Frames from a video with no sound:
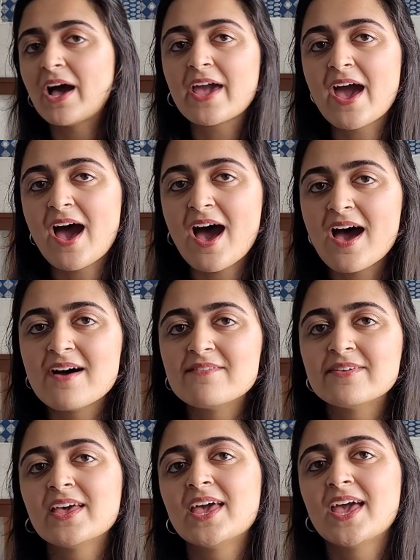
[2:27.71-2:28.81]
I have
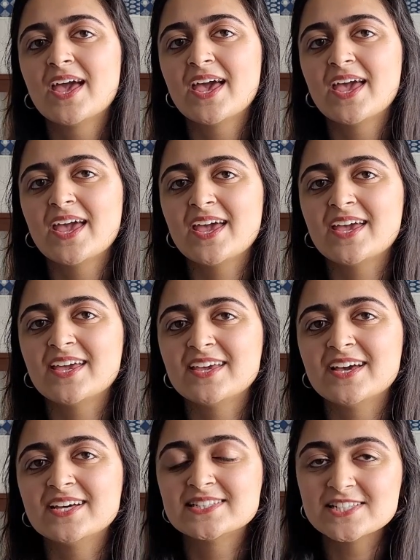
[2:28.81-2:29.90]

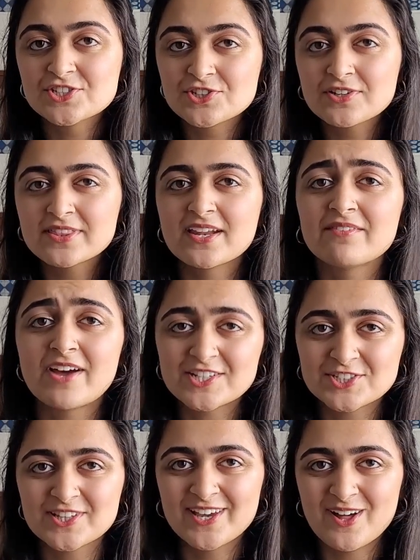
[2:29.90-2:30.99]
a t-shirt that I've
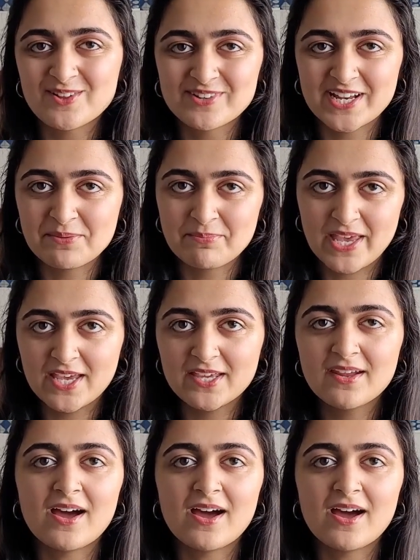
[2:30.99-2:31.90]
actually already made.